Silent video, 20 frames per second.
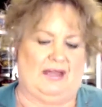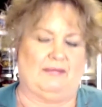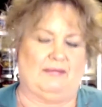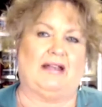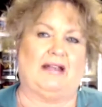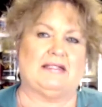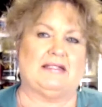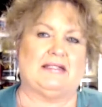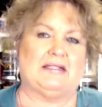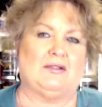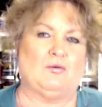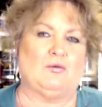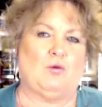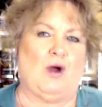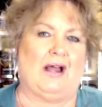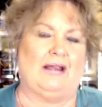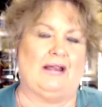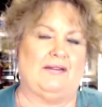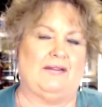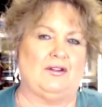that. That's the
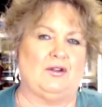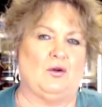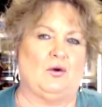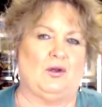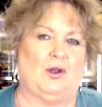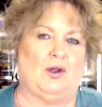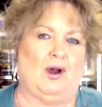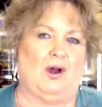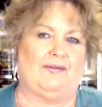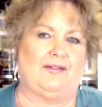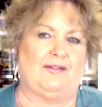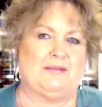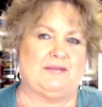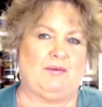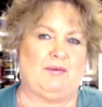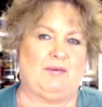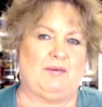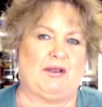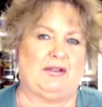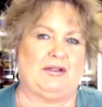way that your life
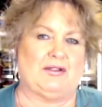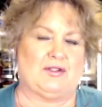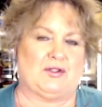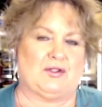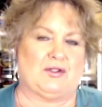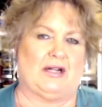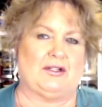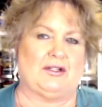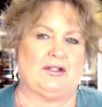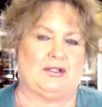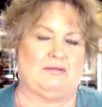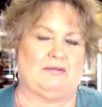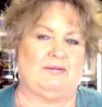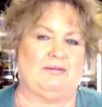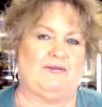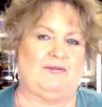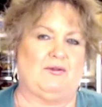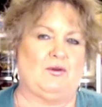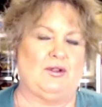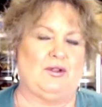has been structured
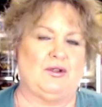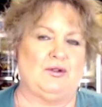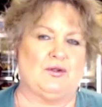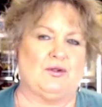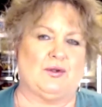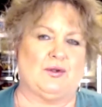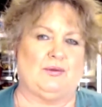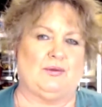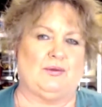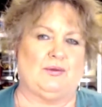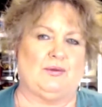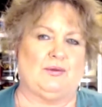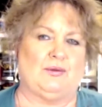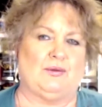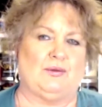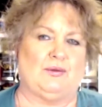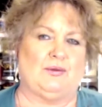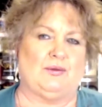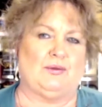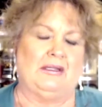before you drew
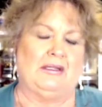breath.